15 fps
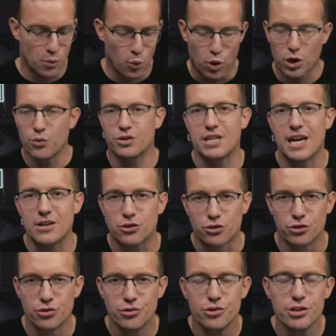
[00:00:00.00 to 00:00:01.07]
work with Ted
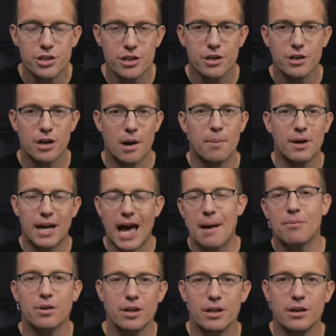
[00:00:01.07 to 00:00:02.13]
Cruz up on
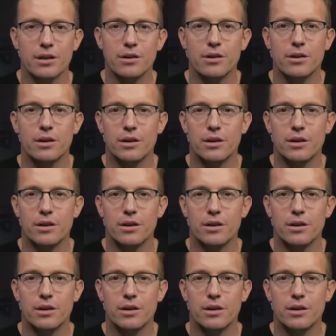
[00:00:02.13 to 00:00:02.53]
Capitol Hill,